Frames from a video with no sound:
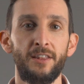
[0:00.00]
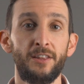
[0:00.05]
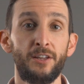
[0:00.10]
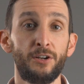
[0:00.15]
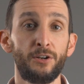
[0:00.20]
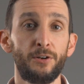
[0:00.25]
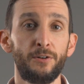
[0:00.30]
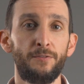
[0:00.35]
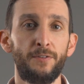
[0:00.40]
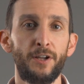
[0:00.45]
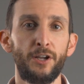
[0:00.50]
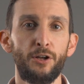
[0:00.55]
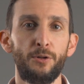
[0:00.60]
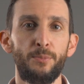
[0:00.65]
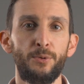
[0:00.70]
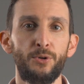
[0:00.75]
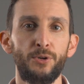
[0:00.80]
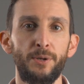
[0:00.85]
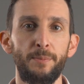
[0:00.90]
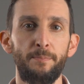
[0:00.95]
They are
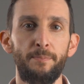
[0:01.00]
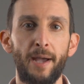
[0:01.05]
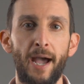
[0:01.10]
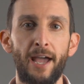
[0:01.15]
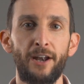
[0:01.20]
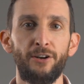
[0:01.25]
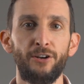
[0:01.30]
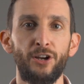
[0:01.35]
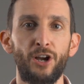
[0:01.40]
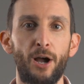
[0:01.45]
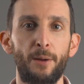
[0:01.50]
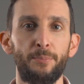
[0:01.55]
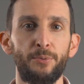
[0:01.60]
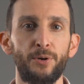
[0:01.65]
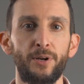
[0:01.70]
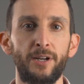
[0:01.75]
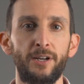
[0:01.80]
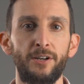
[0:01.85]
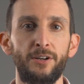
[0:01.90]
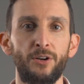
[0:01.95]
available in
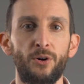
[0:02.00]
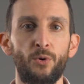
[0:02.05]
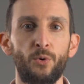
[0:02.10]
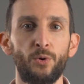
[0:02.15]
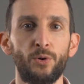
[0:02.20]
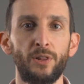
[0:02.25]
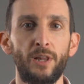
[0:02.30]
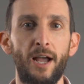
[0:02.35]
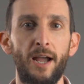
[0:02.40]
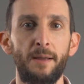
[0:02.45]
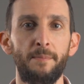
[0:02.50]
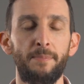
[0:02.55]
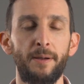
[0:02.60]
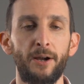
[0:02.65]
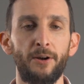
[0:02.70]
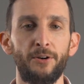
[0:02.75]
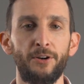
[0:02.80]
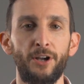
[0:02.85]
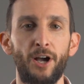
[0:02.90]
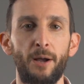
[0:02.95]
battery-operated or
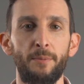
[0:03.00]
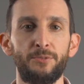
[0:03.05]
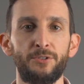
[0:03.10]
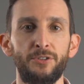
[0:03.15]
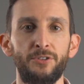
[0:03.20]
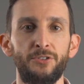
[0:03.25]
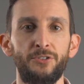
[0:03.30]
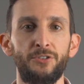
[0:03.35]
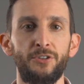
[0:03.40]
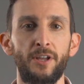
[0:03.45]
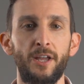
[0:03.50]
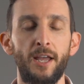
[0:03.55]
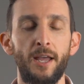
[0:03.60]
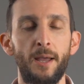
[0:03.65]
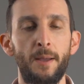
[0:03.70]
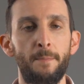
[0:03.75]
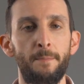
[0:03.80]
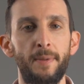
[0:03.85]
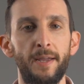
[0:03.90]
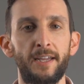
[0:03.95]
line-powered options,
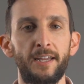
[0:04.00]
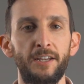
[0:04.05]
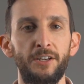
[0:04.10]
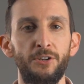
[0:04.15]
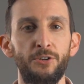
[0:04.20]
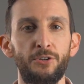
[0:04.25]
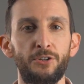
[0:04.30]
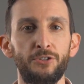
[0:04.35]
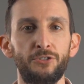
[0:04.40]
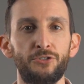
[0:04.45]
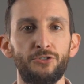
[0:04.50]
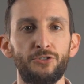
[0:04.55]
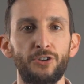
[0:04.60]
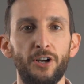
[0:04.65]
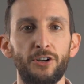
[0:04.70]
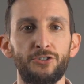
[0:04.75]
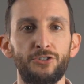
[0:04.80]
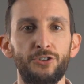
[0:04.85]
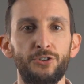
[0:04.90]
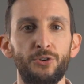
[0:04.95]
making new
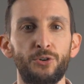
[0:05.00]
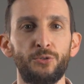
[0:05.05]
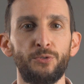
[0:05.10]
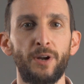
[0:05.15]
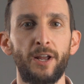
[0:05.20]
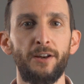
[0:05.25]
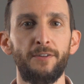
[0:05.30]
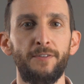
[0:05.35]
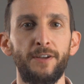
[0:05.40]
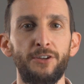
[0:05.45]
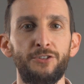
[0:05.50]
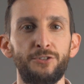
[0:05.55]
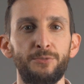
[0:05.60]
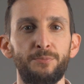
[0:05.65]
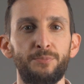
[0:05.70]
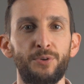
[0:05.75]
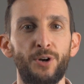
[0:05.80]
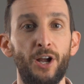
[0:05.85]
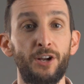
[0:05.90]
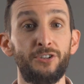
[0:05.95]
construction or
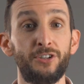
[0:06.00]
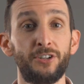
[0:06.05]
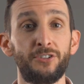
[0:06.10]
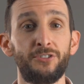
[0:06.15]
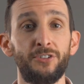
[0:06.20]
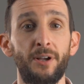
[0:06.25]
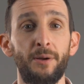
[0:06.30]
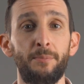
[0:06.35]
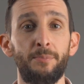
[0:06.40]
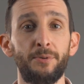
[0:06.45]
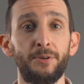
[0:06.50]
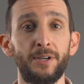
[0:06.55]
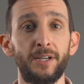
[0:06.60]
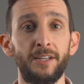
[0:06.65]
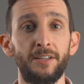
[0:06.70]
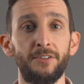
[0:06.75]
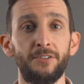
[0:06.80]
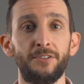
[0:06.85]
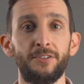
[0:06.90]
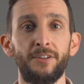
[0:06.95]
renovation projects a
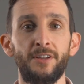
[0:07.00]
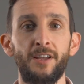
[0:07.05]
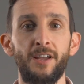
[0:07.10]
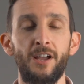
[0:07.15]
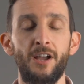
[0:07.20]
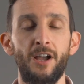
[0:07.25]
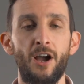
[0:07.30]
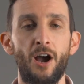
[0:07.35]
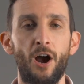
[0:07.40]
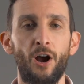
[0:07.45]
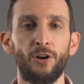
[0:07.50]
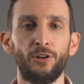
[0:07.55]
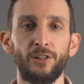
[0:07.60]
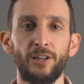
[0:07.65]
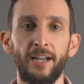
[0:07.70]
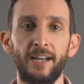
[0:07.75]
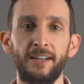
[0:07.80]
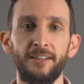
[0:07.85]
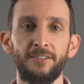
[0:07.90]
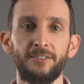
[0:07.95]
breeze. Our
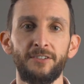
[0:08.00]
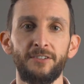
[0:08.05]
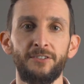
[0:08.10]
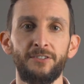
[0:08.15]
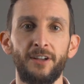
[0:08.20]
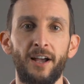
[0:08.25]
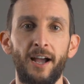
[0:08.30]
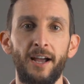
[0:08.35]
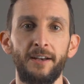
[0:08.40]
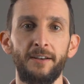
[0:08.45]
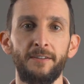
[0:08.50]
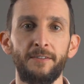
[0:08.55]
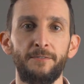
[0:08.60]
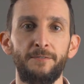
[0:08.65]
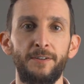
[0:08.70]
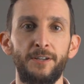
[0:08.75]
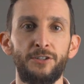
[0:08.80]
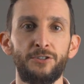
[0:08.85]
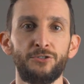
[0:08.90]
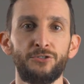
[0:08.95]
latest design
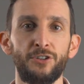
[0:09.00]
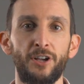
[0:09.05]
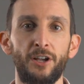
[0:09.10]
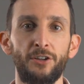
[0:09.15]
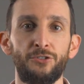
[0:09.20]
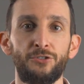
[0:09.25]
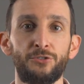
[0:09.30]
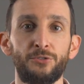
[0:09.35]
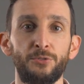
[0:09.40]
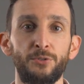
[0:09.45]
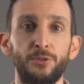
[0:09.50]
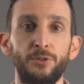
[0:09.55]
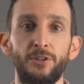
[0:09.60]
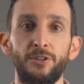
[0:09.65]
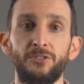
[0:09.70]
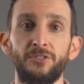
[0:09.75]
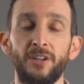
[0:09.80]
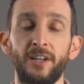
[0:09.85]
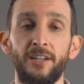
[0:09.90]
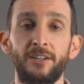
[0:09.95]
features a
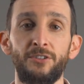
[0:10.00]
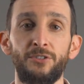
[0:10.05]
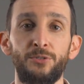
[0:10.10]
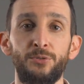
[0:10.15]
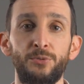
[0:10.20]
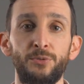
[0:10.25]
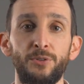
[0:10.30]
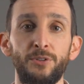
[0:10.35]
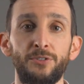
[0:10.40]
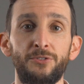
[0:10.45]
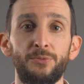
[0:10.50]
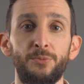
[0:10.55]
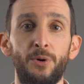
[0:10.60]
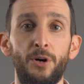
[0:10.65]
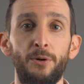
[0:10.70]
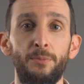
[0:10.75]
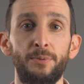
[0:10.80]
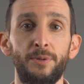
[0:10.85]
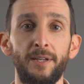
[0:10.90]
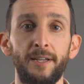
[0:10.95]
screwless and toolless
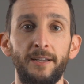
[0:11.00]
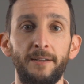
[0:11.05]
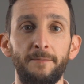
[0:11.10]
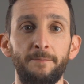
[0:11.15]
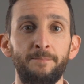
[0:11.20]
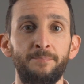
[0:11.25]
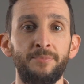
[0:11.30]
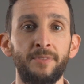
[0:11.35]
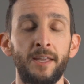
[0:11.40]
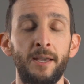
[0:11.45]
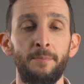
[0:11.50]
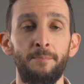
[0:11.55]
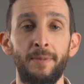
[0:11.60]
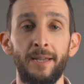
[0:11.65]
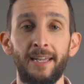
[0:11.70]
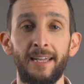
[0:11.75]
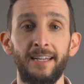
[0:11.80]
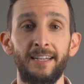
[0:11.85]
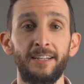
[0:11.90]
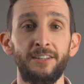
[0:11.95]
wall plate,
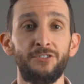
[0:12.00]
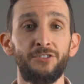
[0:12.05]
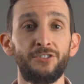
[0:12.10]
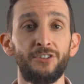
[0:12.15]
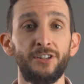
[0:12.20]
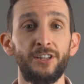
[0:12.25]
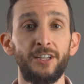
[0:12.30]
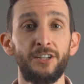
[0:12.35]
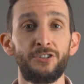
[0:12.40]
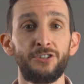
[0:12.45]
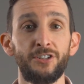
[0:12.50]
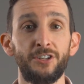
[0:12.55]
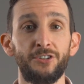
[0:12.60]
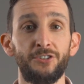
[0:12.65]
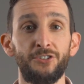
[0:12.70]
making installation